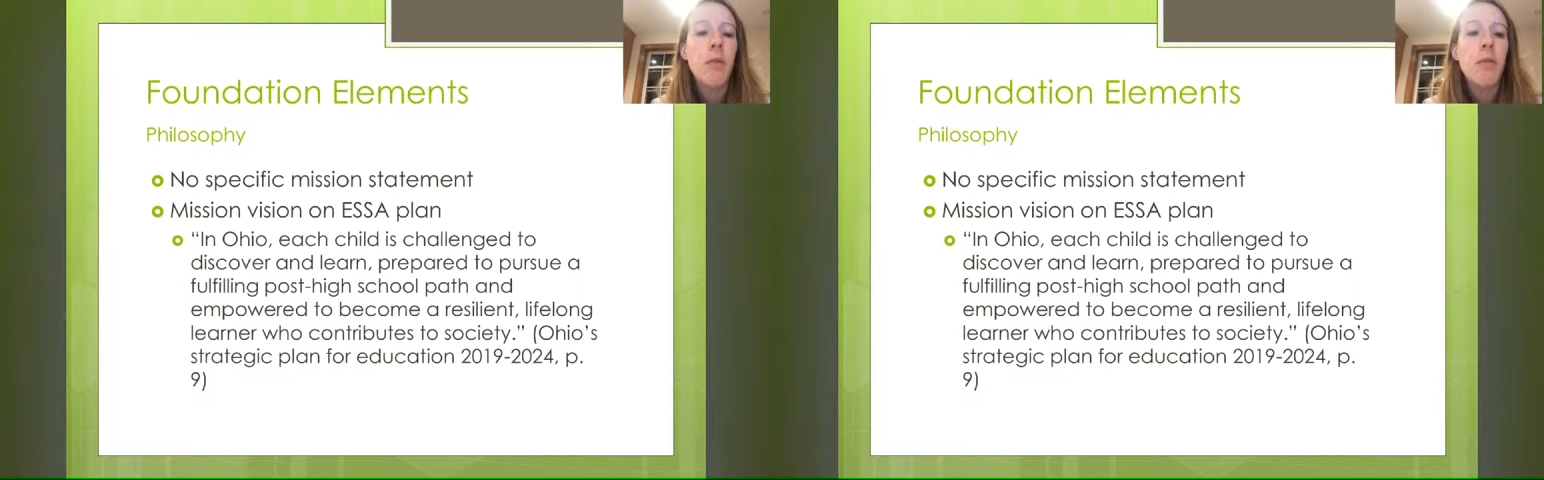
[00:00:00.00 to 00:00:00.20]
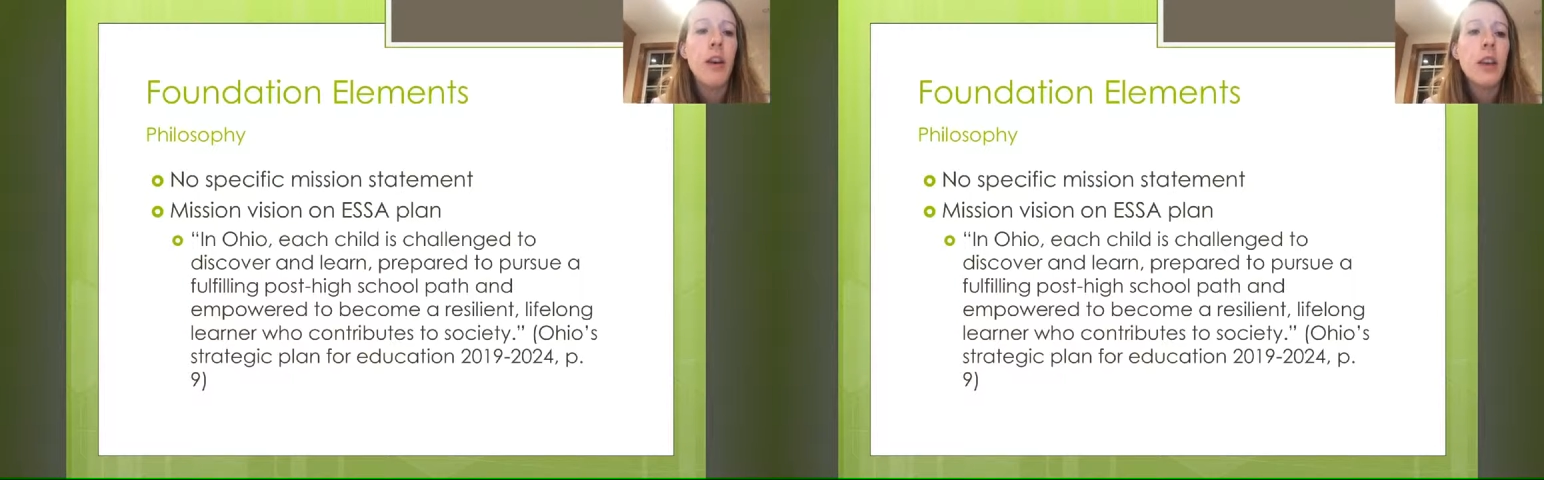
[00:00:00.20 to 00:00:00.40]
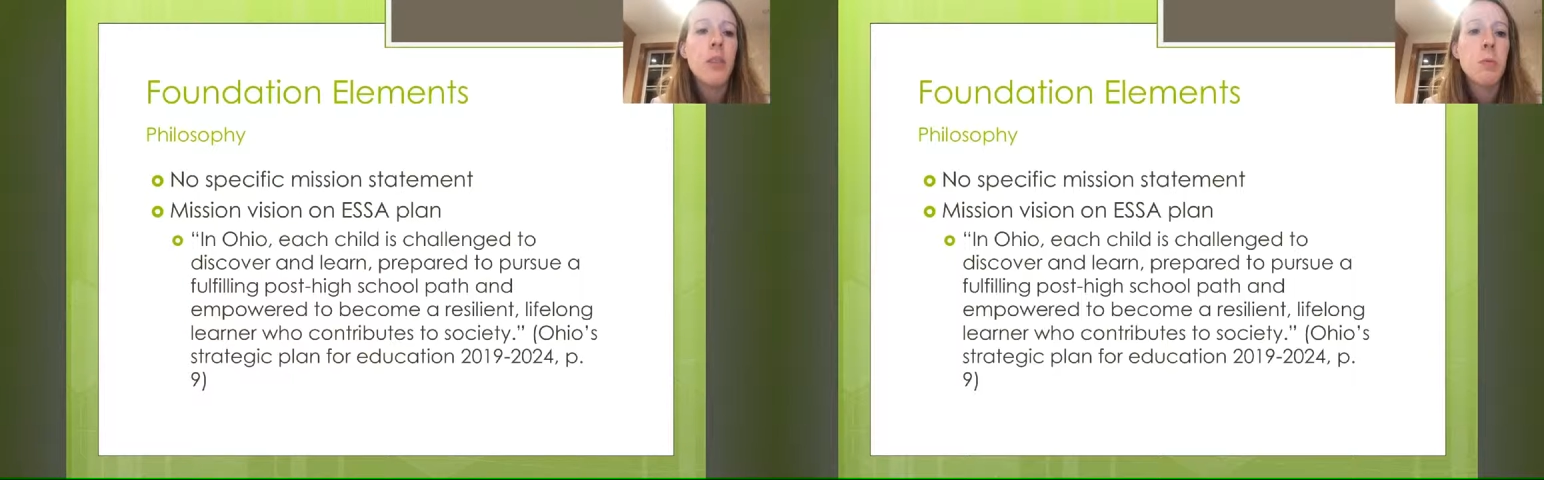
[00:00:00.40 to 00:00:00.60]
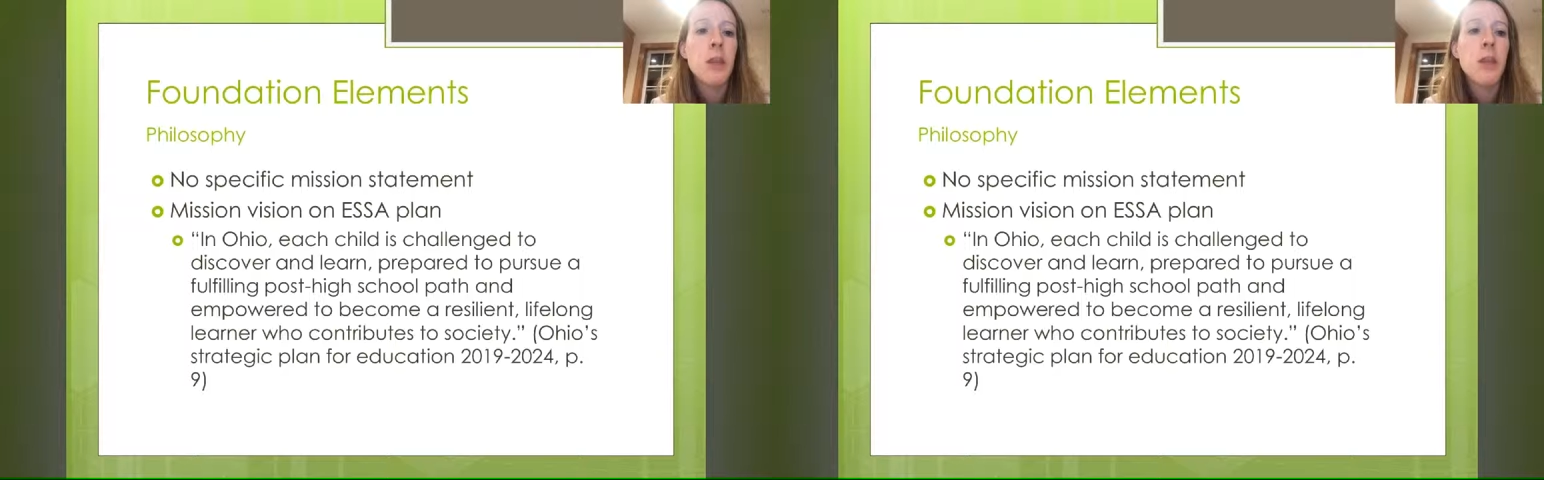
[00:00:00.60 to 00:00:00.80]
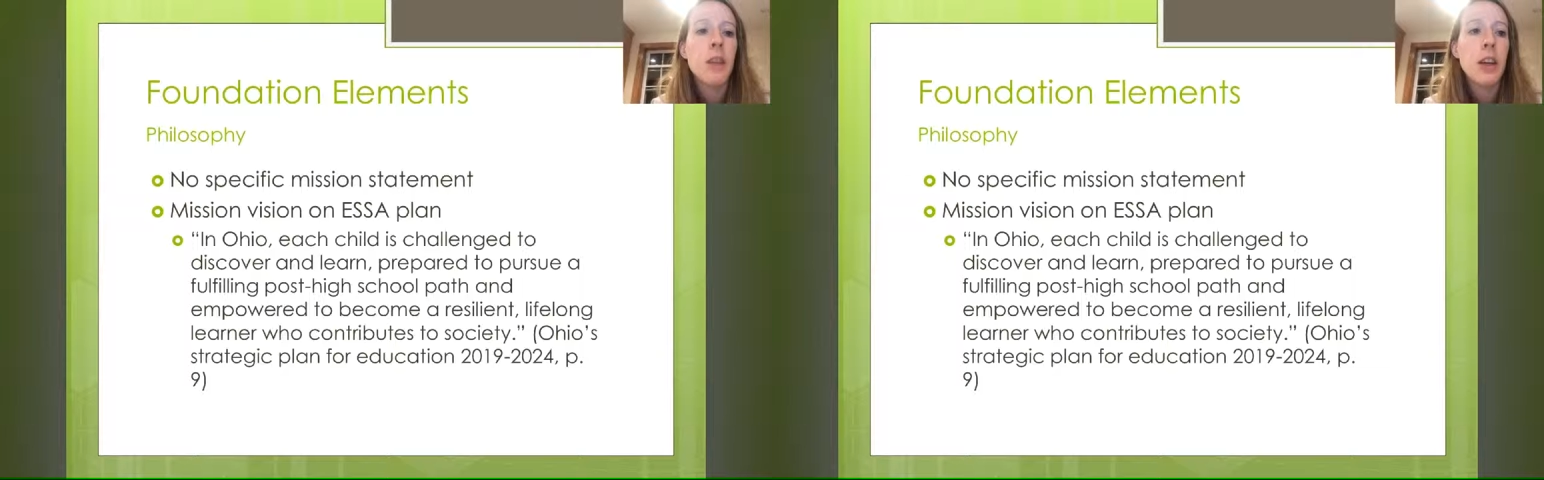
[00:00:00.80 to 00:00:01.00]
find a
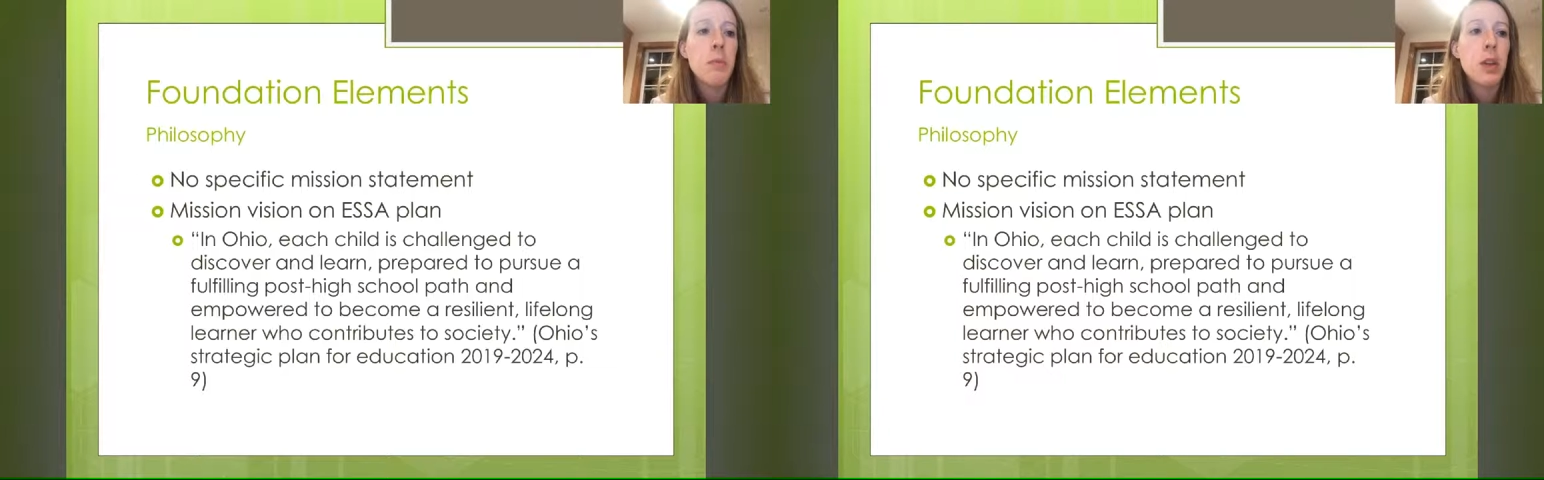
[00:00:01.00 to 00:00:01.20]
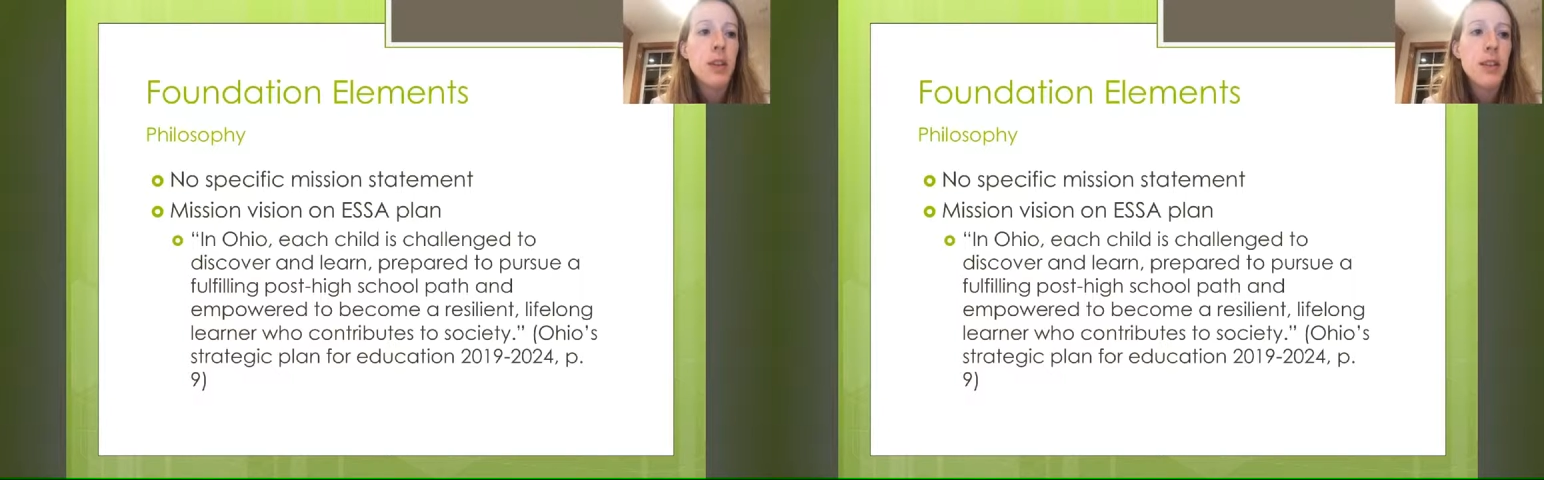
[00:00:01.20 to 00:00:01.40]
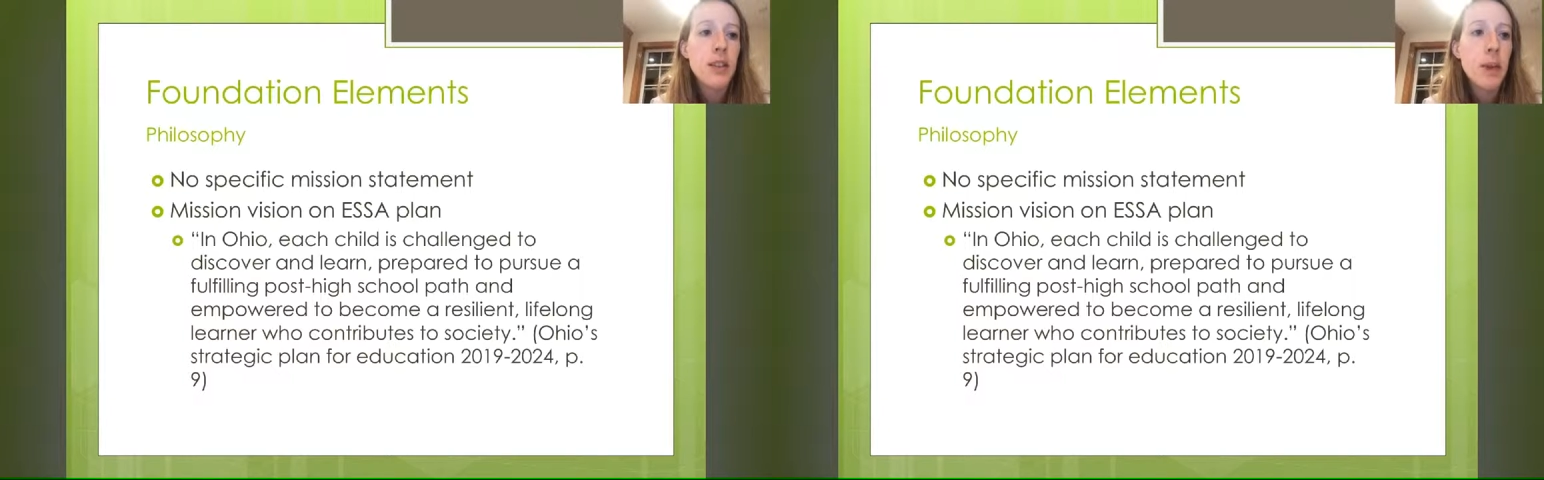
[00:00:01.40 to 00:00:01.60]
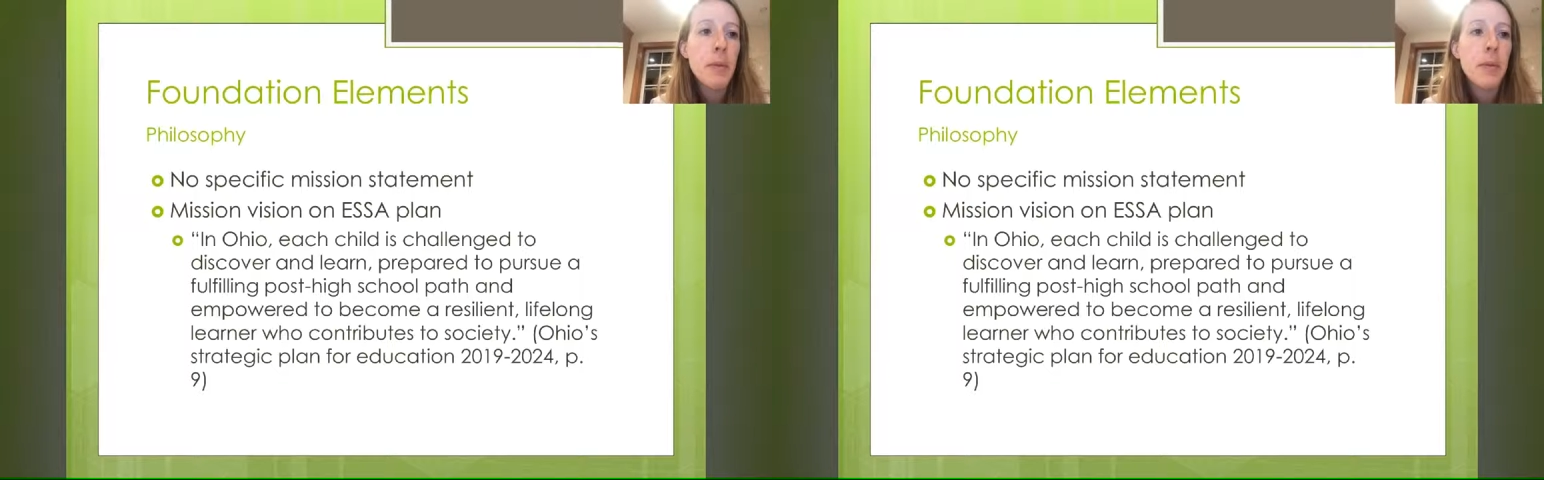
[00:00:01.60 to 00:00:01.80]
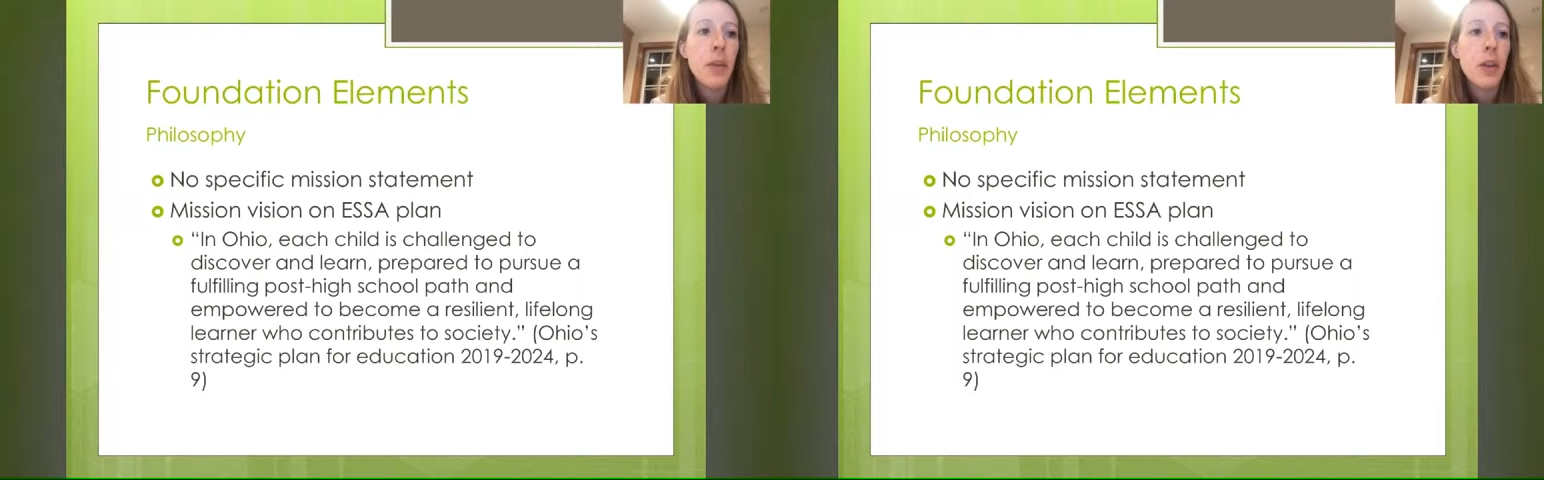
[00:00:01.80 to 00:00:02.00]
specific mission statement for